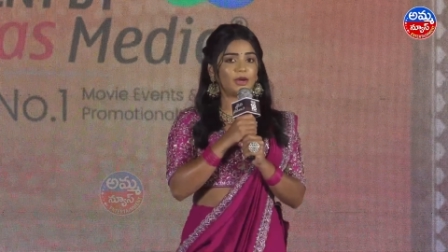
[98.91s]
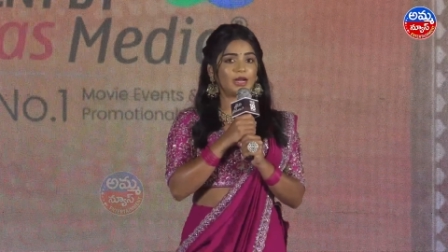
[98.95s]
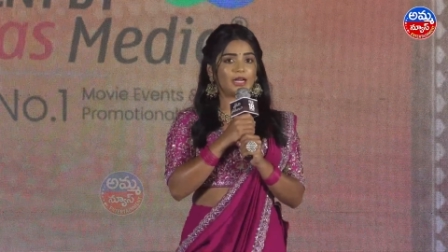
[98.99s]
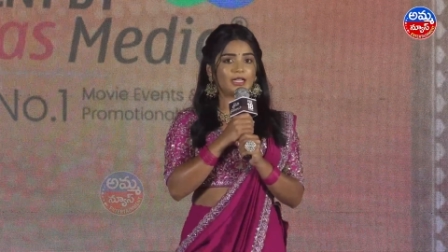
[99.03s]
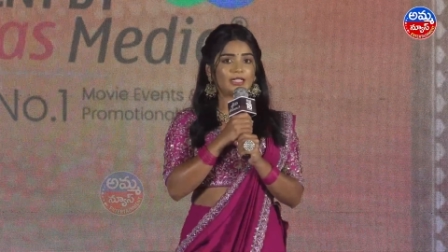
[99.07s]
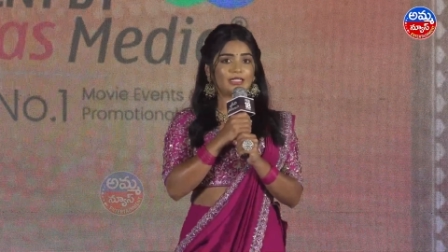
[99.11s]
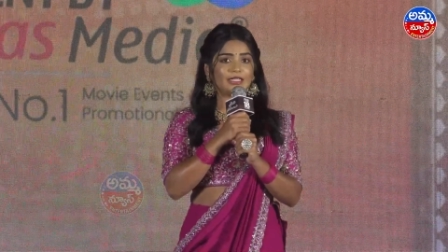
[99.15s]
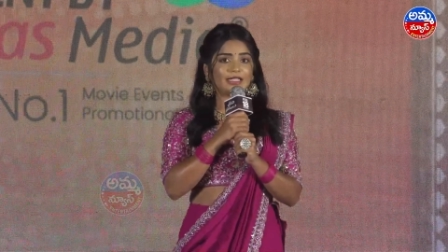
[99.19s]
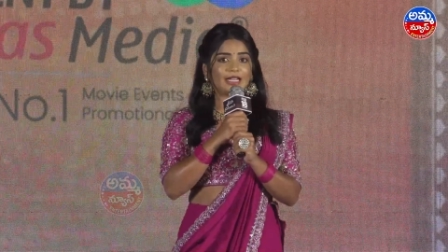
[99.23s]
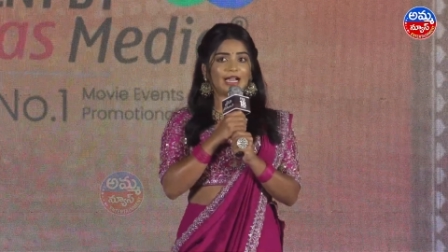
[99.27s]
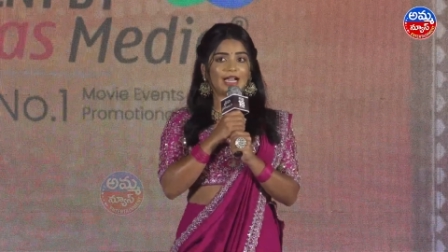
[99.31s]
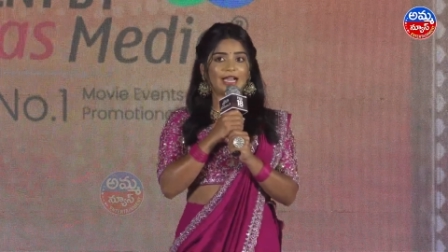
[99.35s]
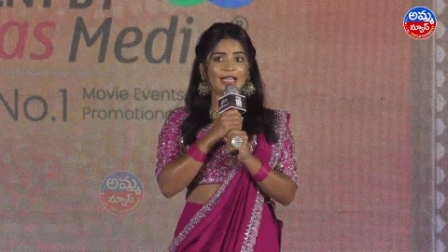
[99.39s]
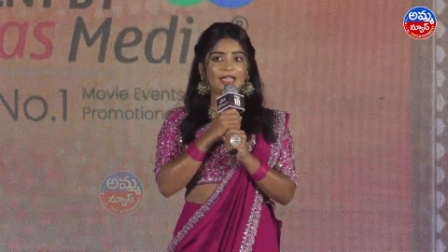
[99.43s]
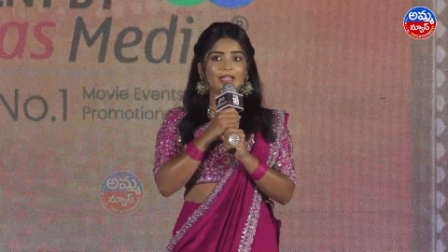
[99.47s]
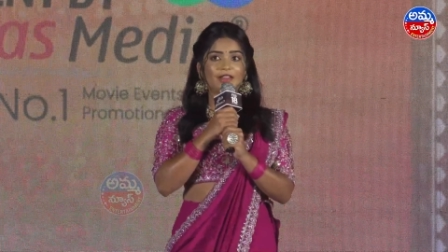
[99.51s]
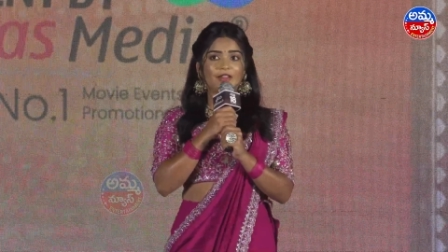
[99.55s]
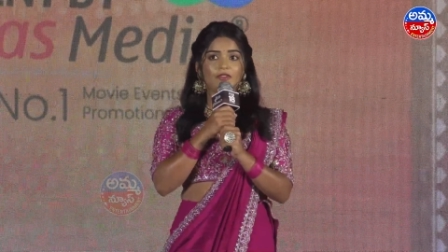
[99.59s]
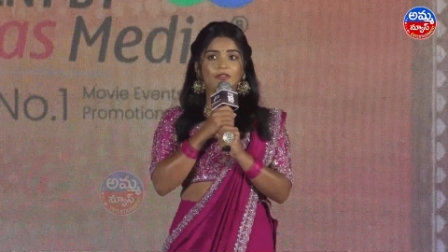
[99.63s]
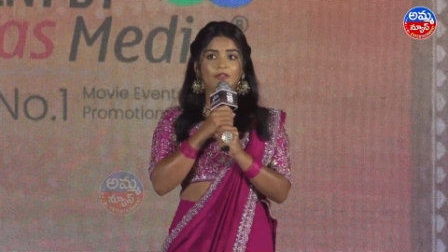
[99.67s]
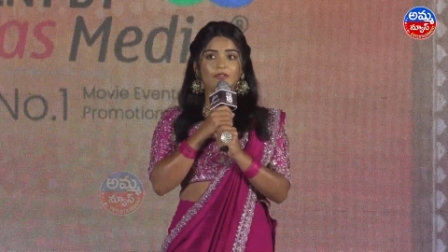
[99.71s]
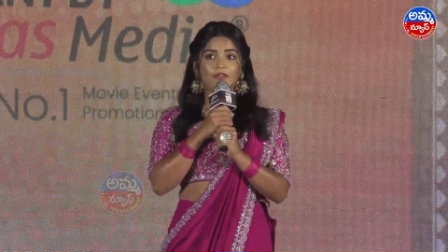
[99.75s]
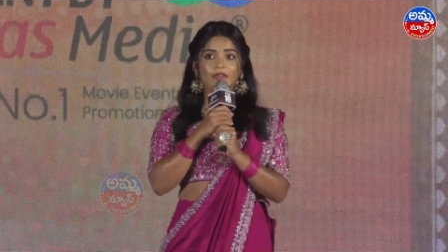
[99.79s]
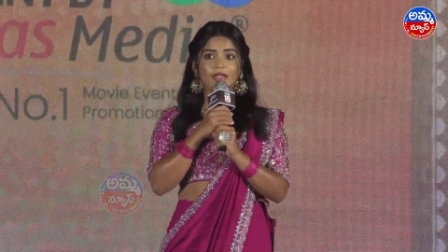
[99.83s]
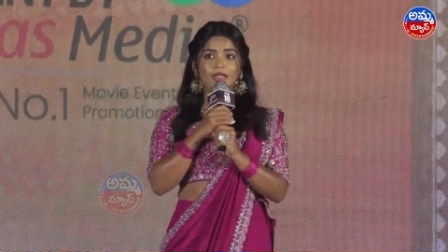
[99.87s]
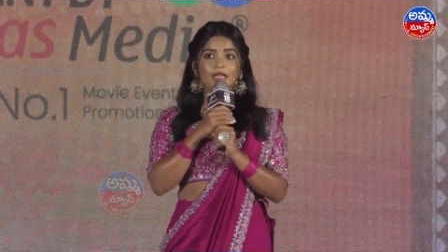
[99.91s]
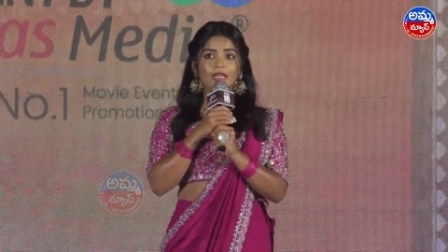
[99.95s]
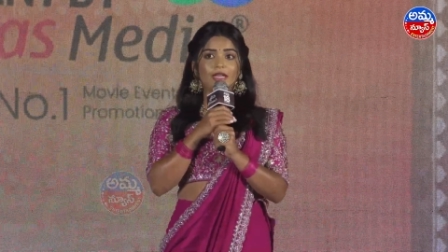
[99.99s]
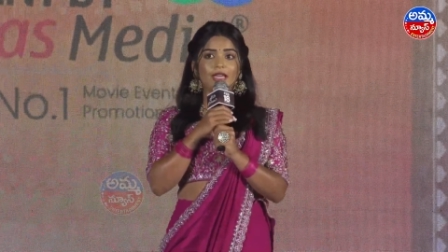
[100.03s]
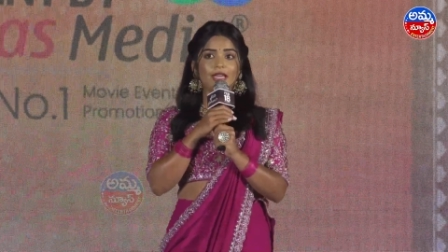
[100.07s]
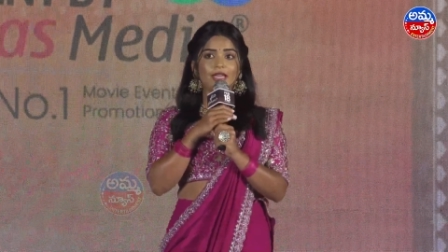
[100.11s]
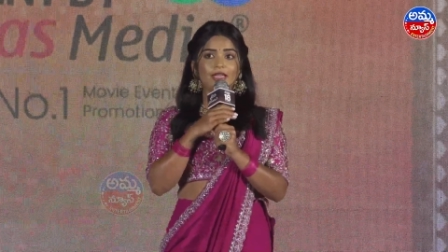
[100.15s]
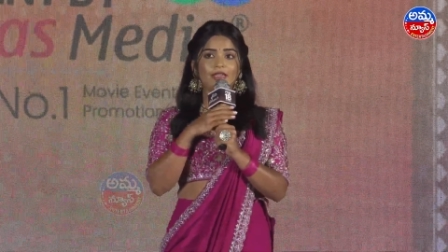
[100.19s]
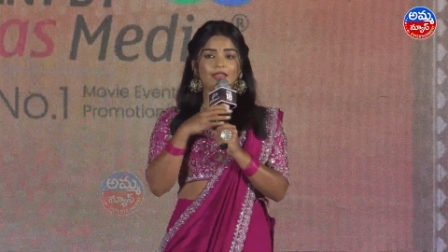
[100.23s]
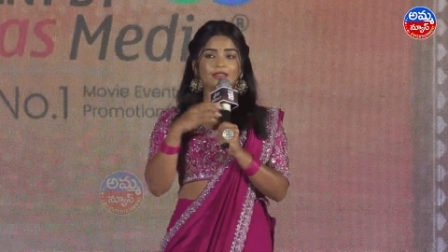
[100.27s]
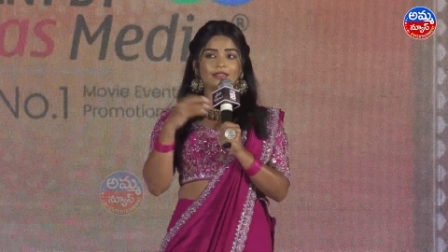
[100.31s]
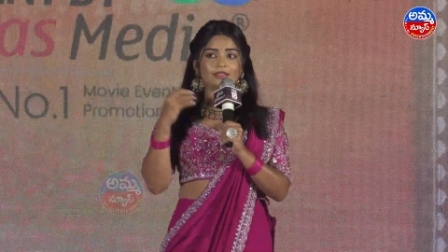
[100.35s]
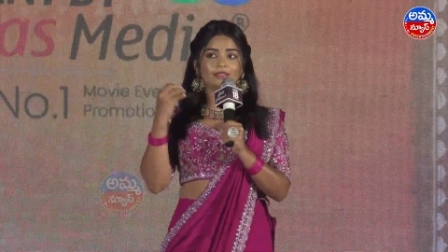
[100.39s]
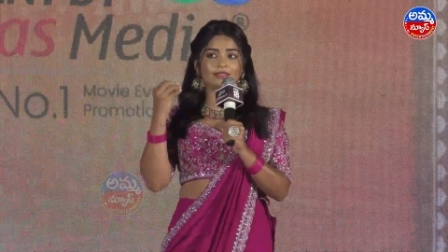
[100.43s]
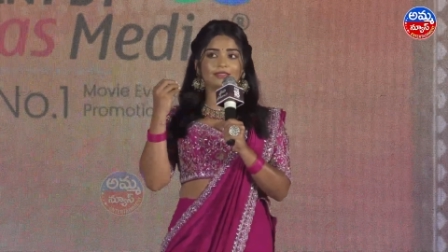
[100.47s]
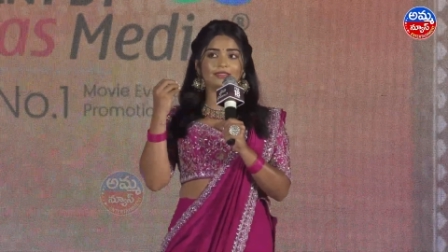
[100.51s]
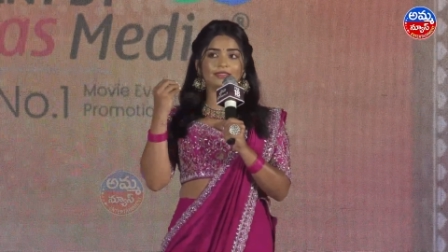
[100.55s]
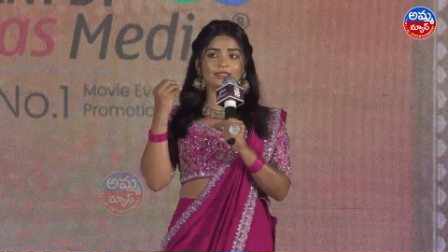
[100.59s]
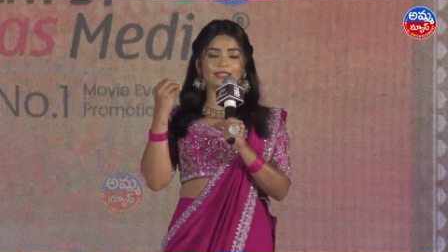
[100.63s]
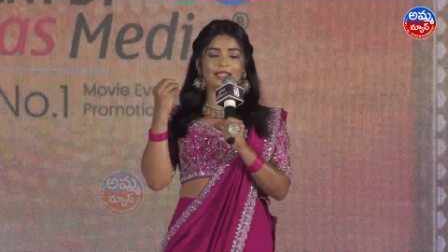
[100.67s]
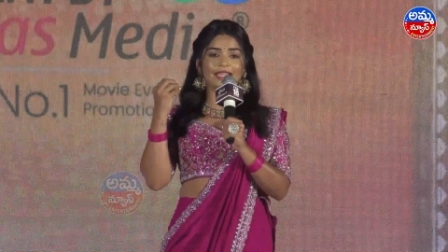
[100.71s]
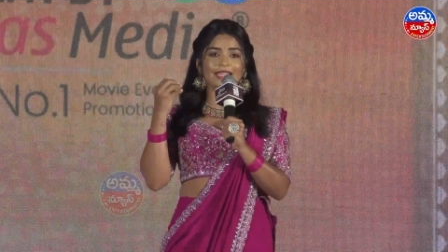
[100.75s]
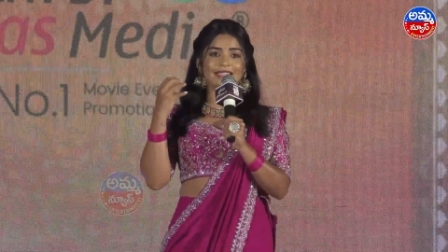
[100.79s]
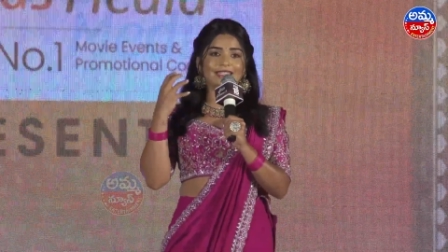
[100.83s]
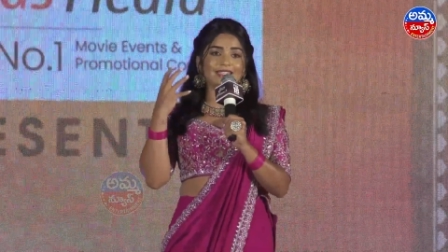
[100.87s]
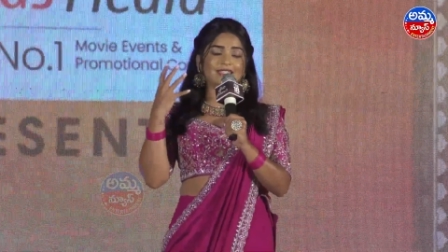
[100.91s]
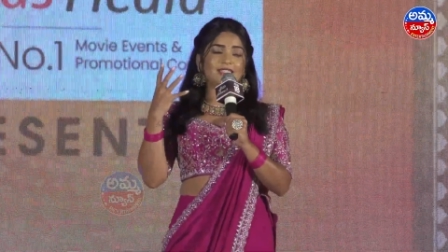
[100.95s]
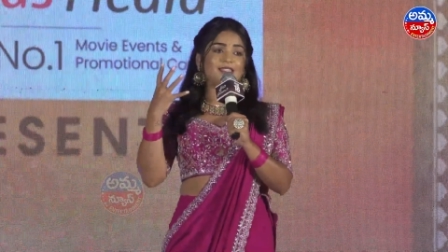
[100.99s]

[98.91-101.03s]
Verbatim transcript: but I feel like it